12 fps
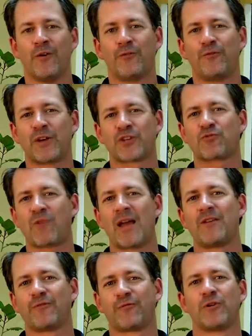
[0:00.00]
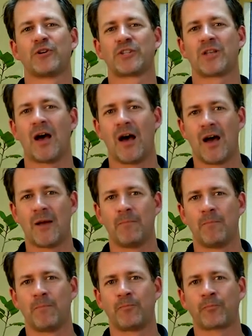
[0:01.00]
Fixed right first time.
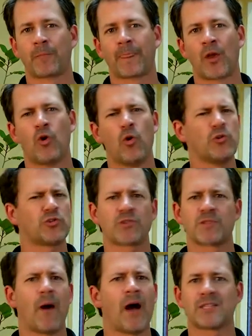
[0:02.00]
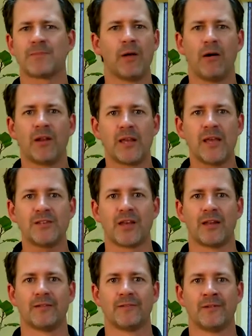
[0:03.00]
Whose responsibility is
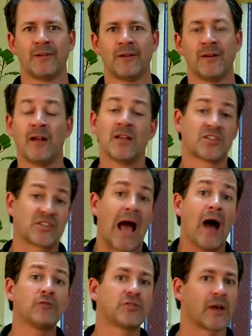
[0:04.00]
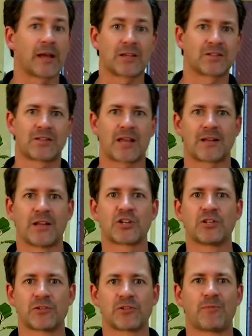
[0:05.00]
it? Sounds like it's a
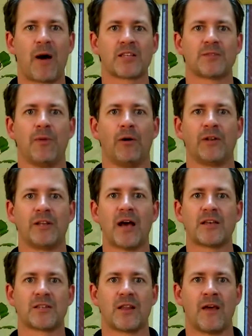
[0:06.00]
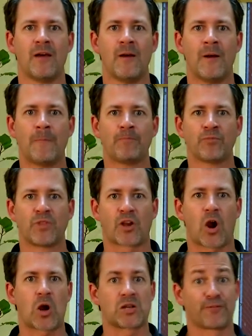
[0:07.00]
technician's responsibility, doesn't it? The
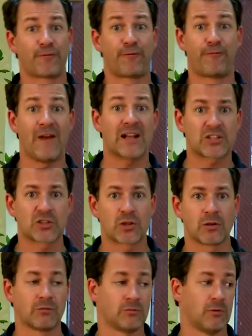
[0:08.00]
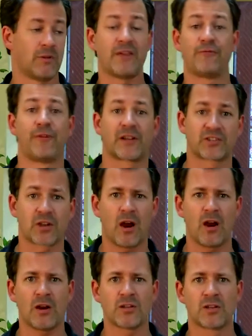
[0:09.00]
car is fixed. Well, they fix
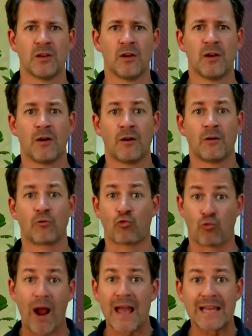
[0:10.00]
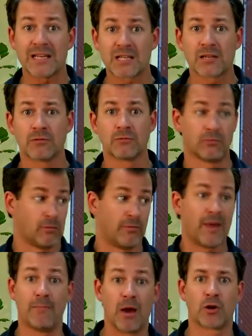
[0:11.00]
cars. Right,
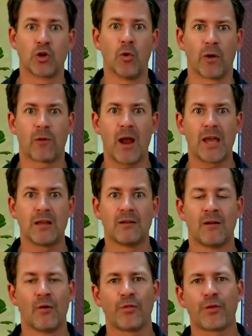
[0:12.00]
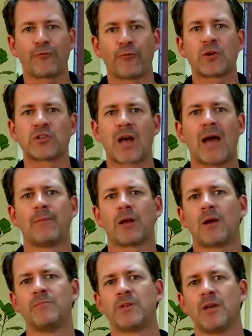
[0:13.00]
they better do it right the first time it
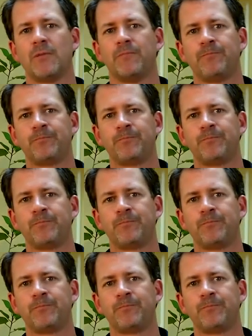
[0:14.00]
comes in.